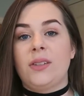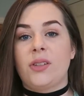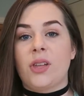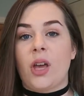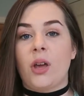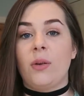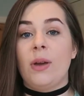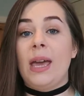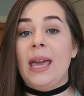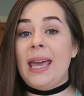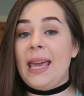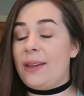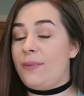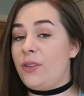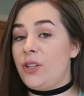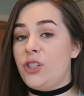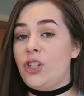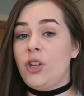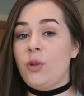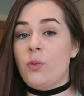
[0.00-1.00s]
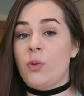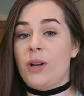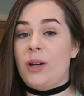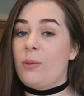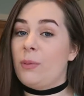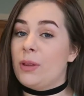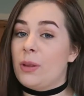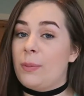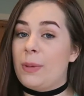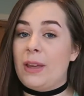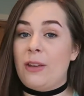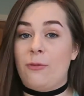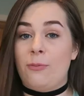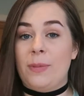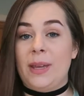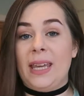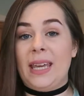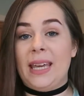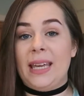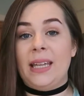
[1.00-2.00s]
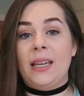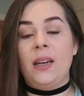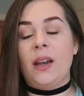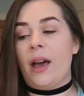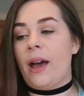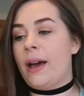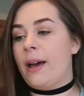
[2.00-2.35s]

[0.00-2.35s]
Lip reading: So if you do want it with a bit of meat in,